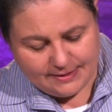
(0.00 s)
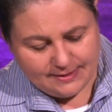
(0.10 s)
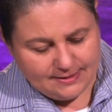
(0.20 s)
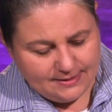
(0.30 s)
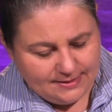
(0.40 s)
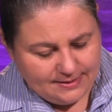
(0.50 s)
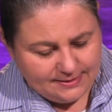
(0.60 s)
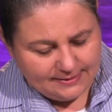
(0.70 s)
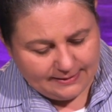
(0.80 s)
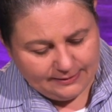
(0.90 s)
And
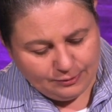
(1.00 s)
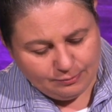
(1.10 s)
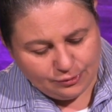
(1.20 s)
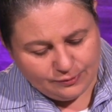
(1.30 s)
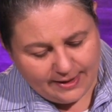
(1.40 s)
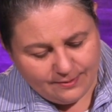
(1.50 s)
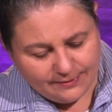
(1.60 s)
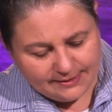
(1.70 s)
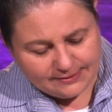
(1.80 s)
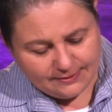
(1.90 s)
it's got a little blue light
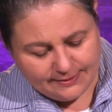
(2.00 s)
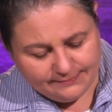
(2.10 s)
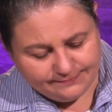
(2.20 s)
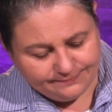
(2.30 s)
when it's on.